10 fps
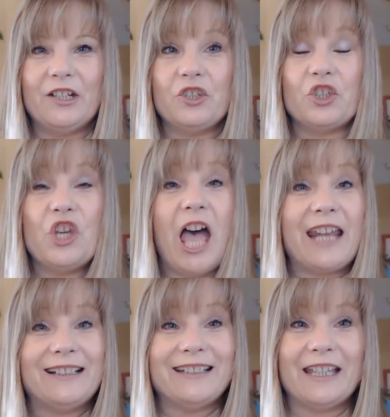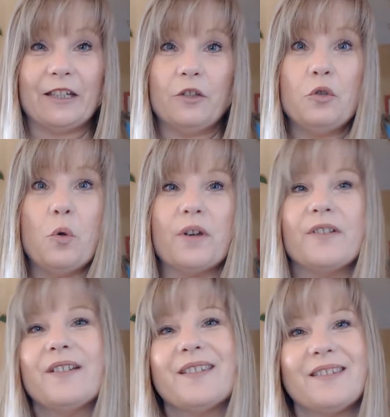Channeling
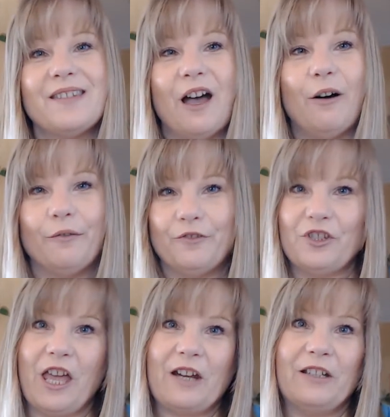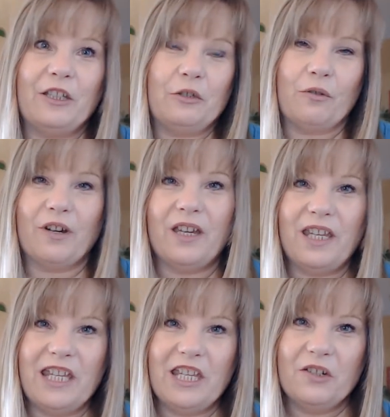yourself. Channeling your
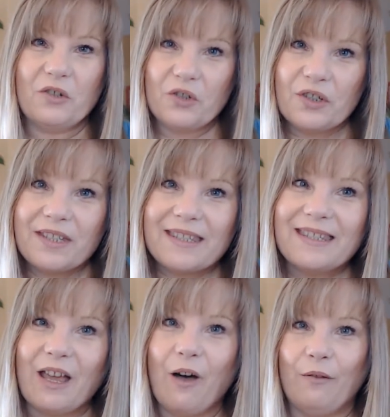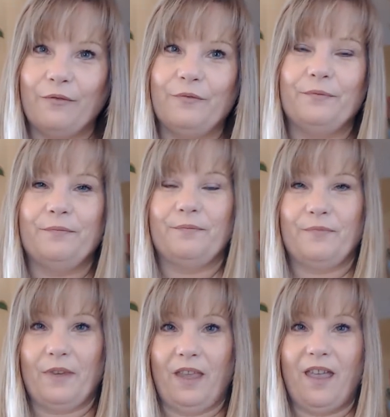inner self.
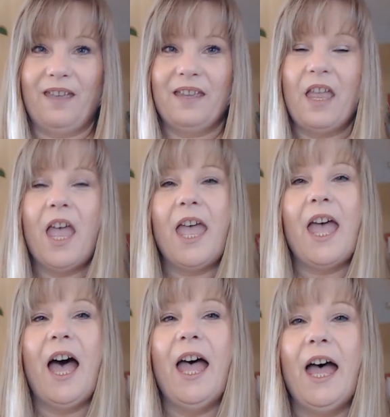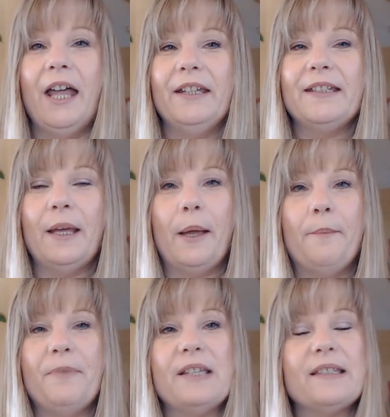Okay? And
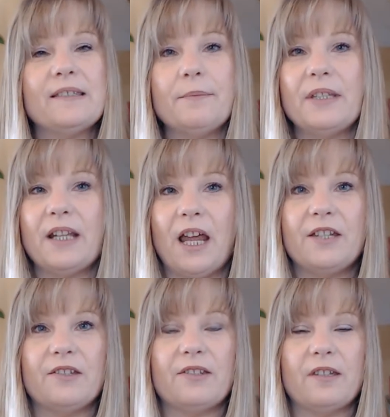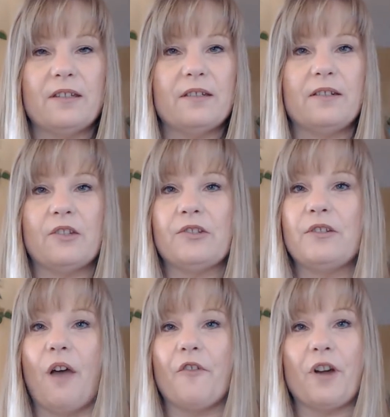this is something that I just
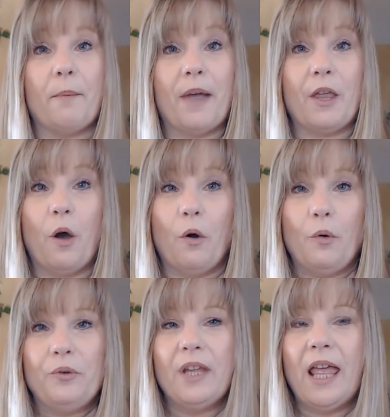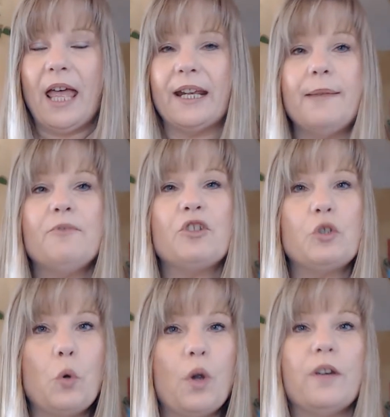discovered on my own, and I'm
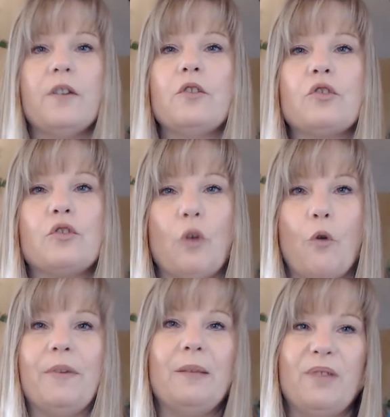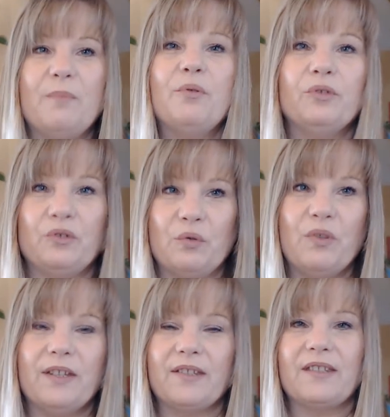sure so many people do
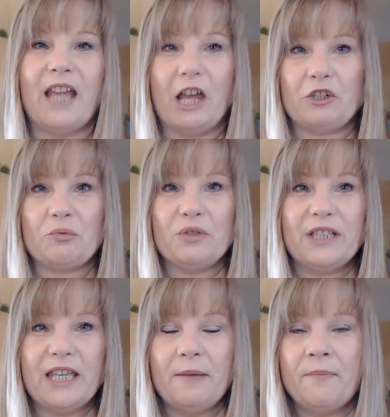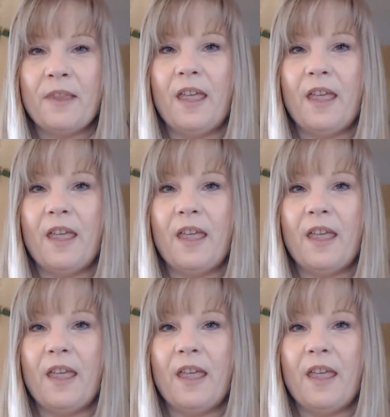this naturally.